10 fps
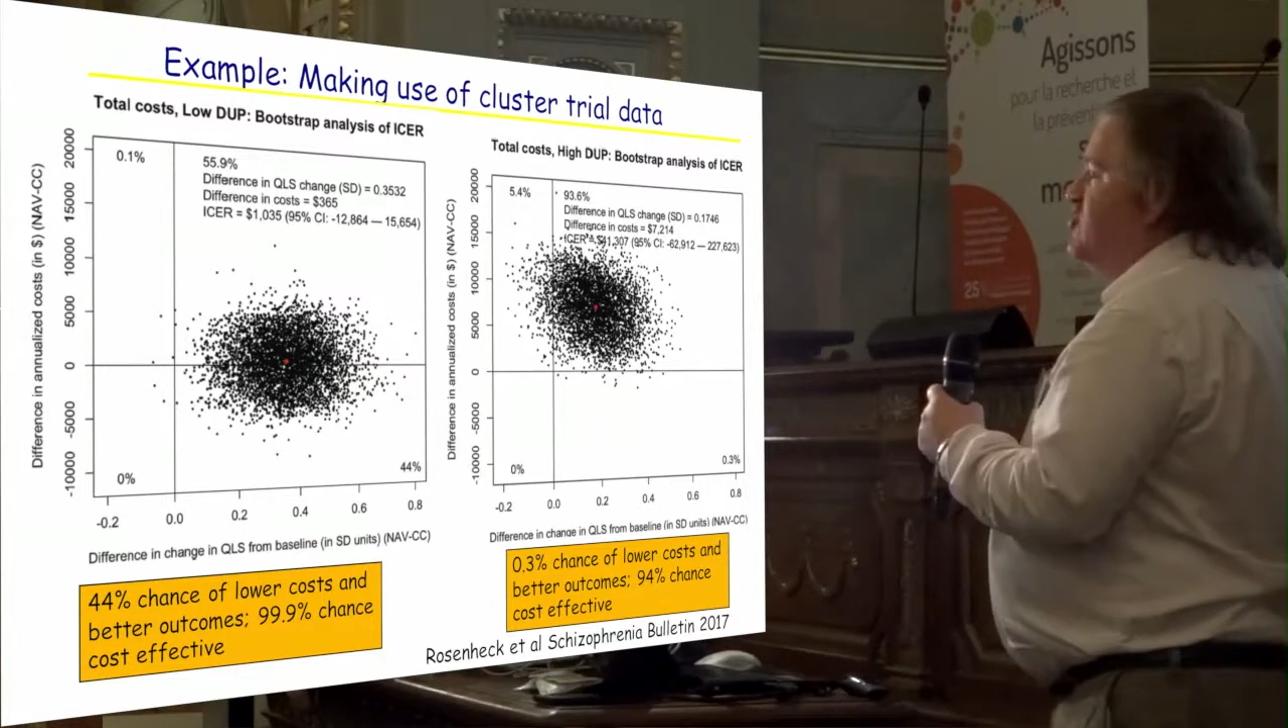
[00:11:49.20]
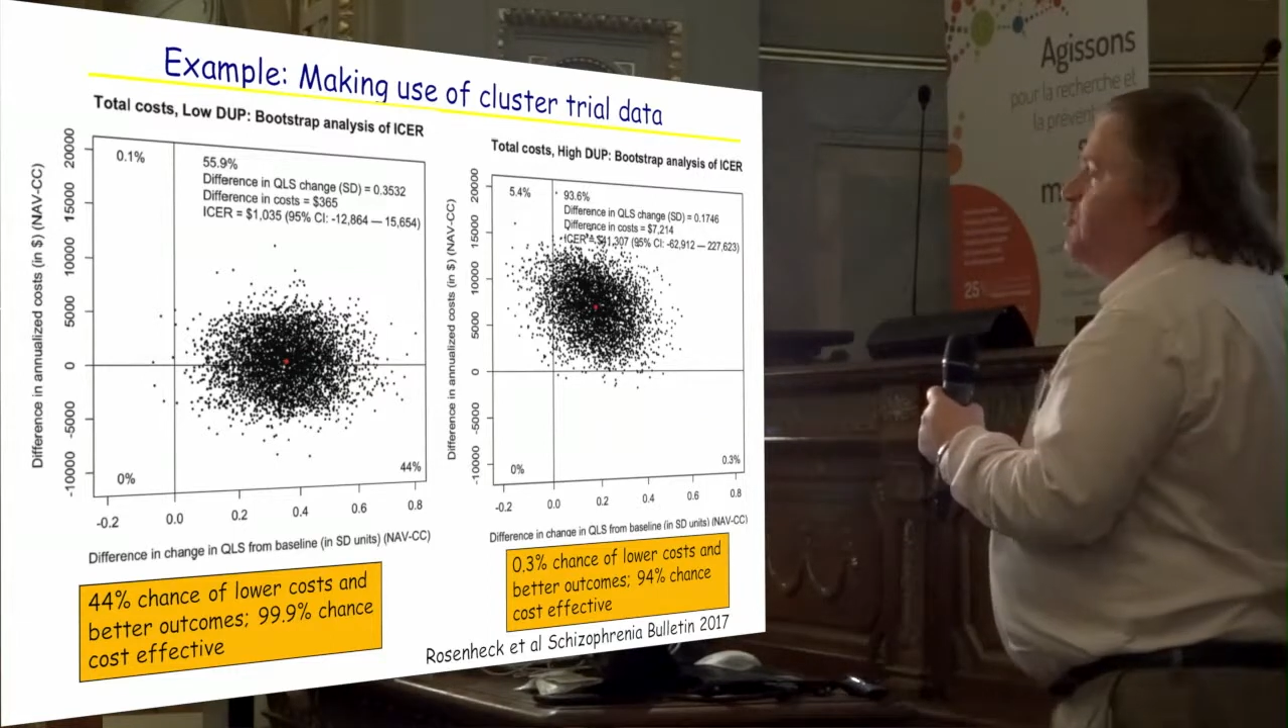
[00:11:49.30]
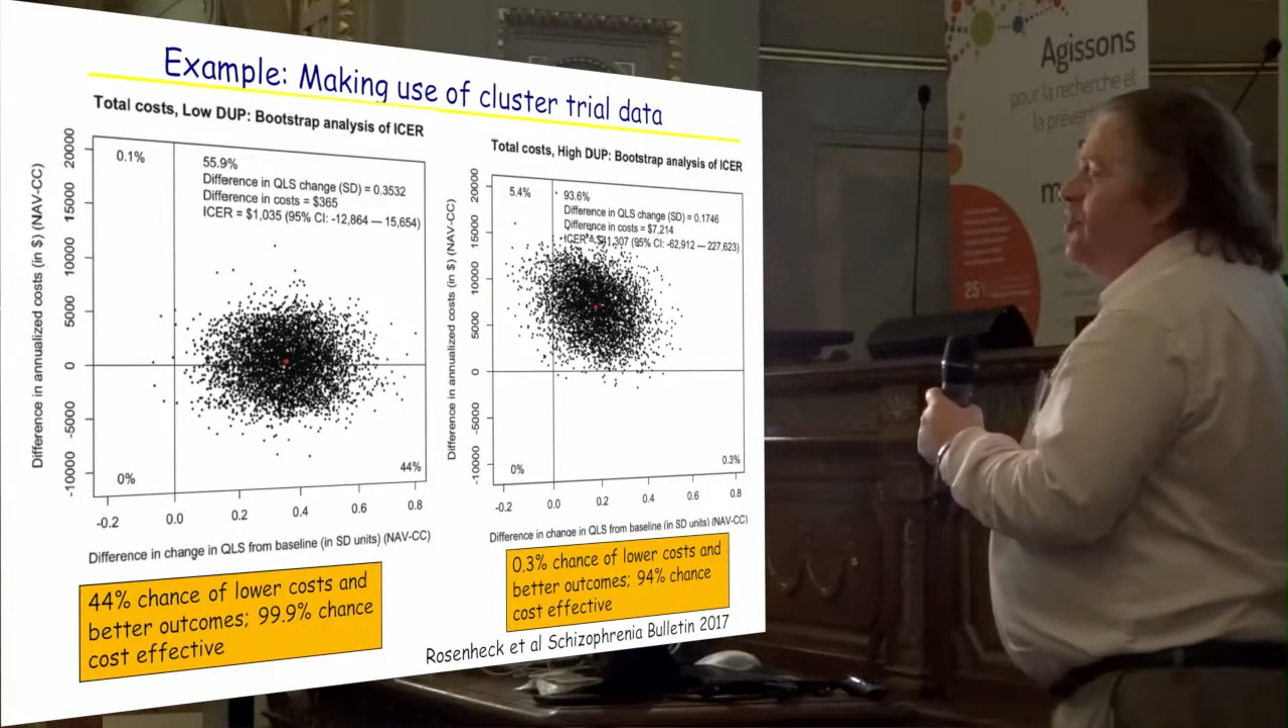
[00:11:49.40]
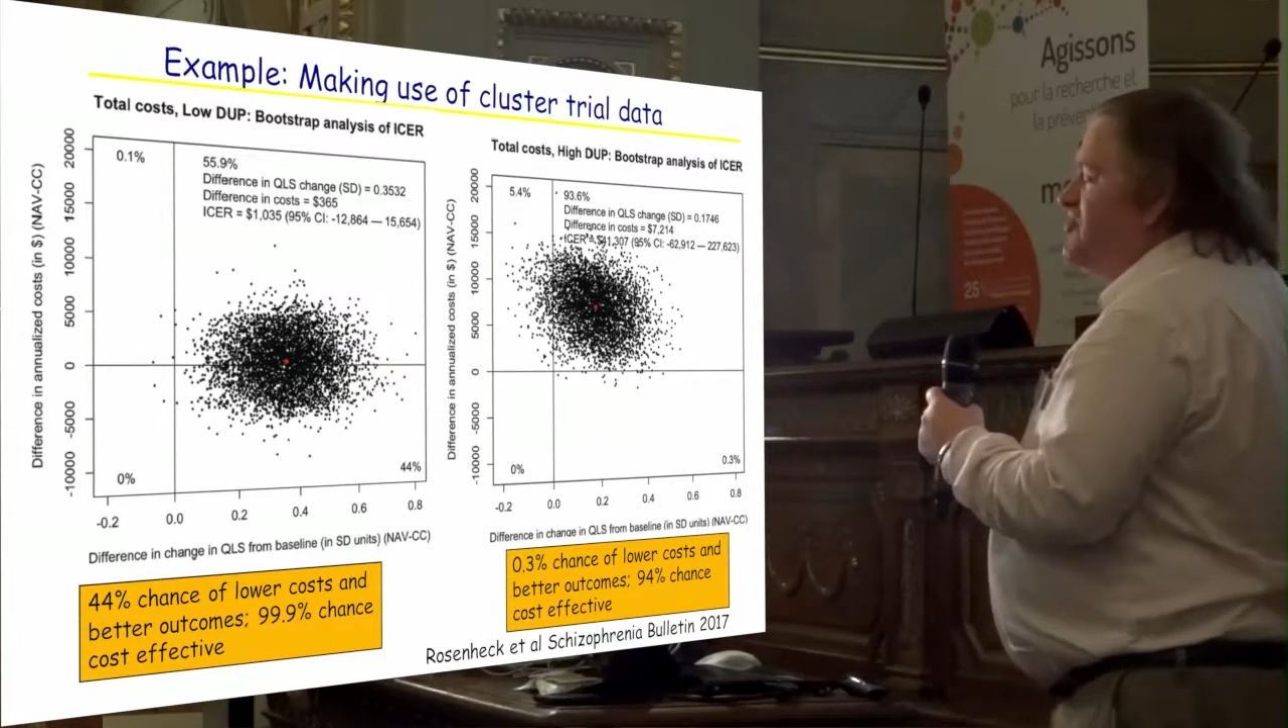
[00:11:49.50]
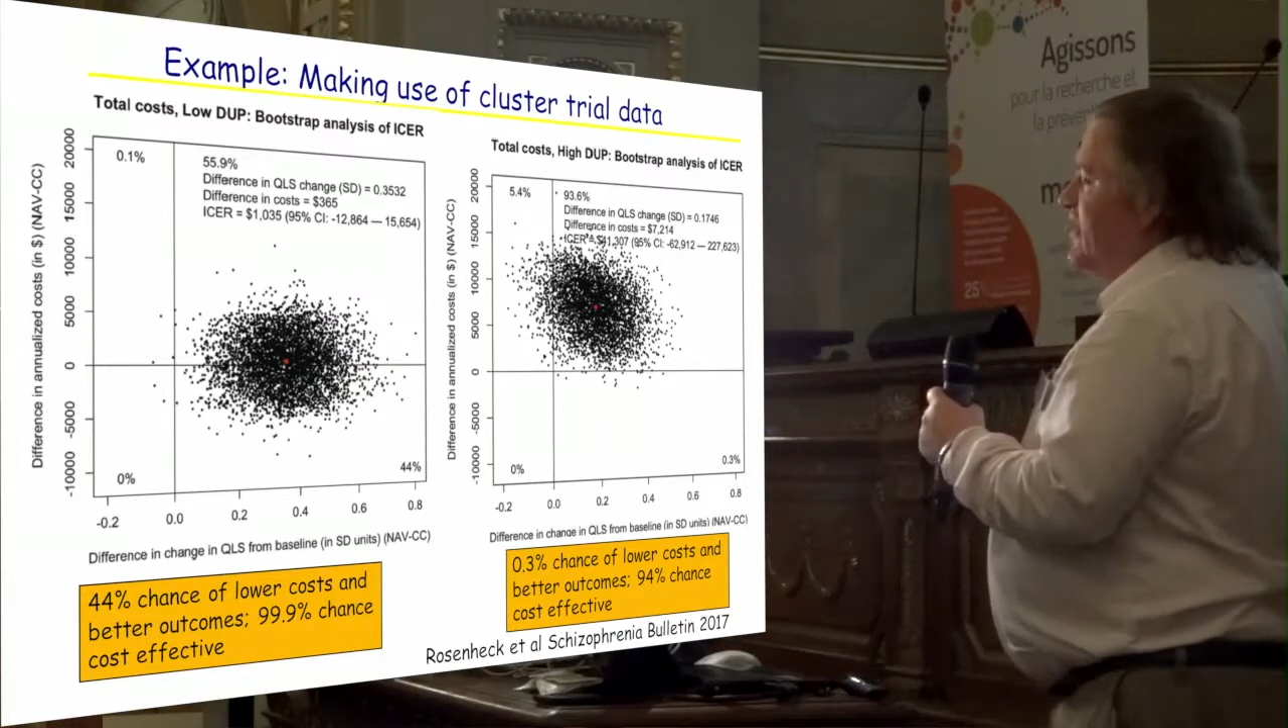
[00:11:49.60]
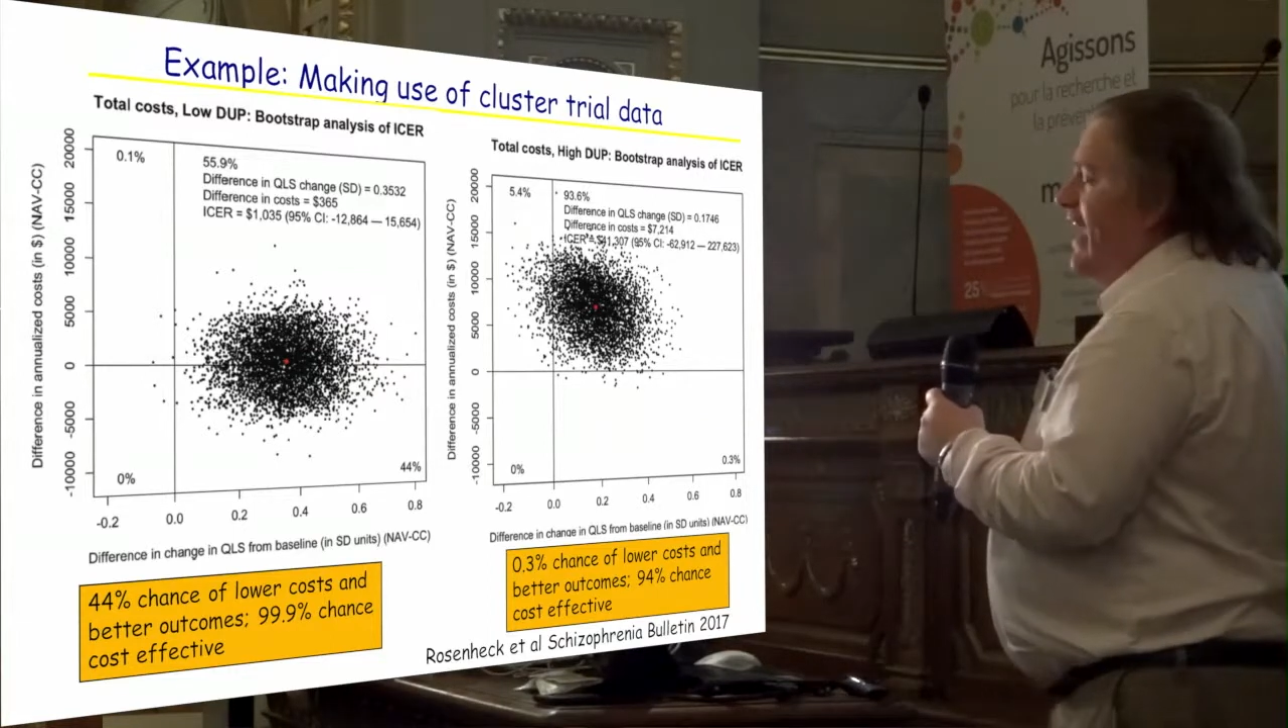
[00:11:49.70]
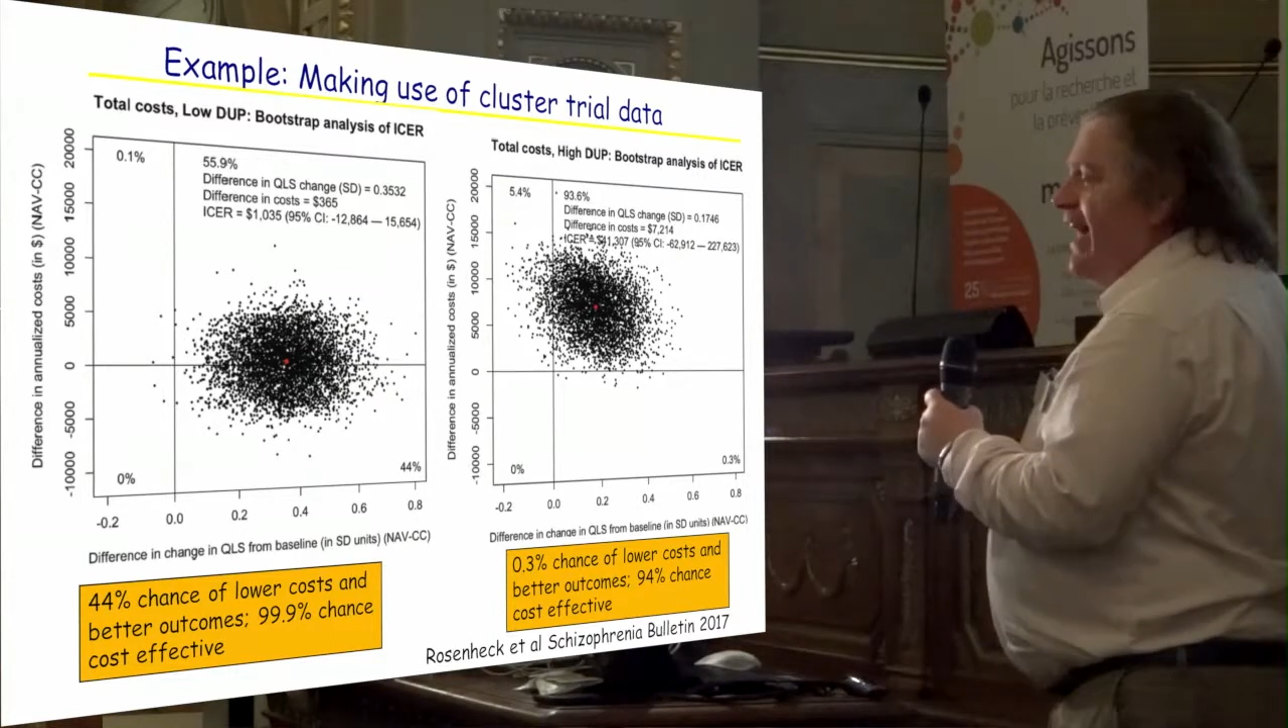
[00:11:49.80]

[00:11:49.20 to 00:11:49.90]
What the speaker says: do not say